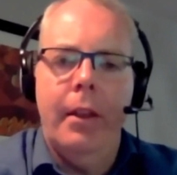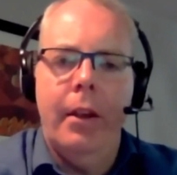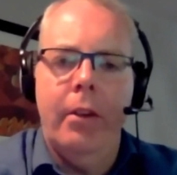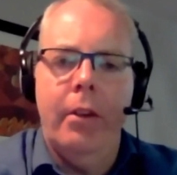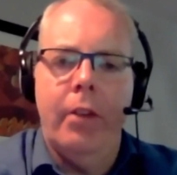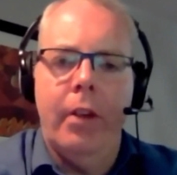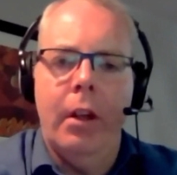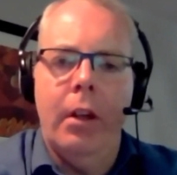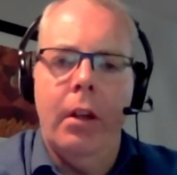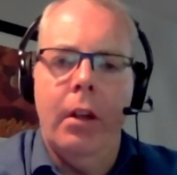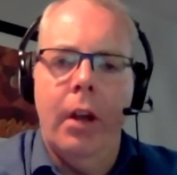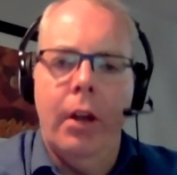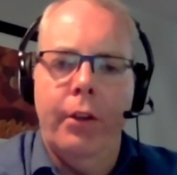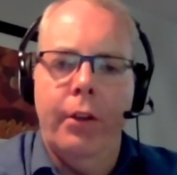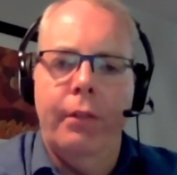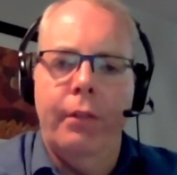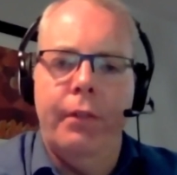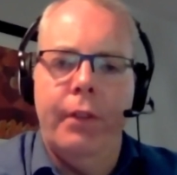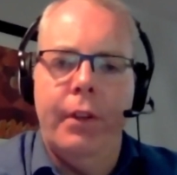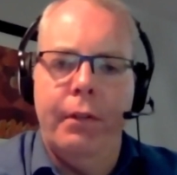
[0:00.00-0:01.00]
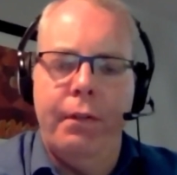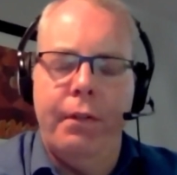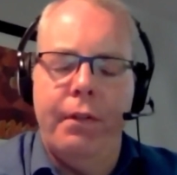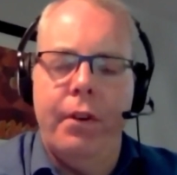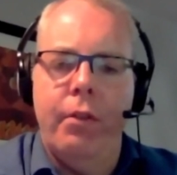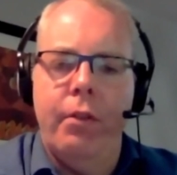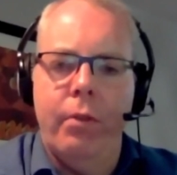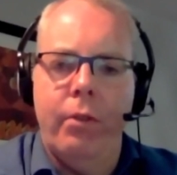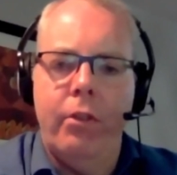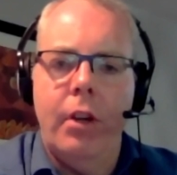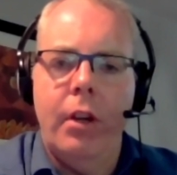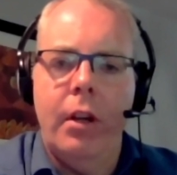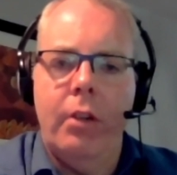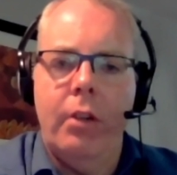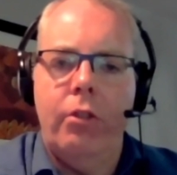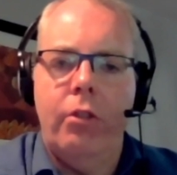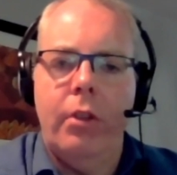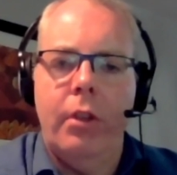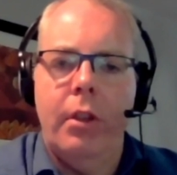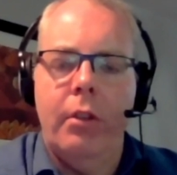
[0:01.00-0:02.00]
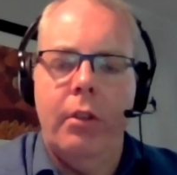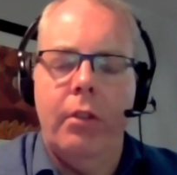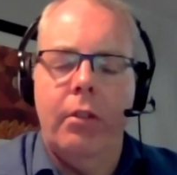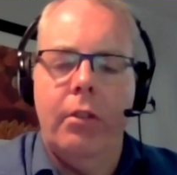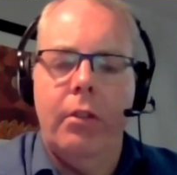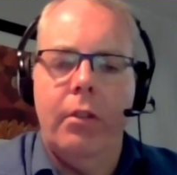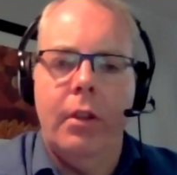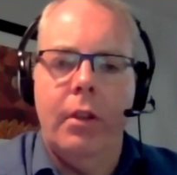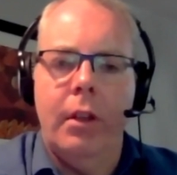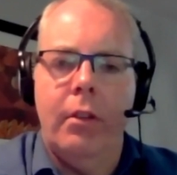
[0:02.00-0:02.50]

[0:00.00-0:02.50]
There's a lot of different research that's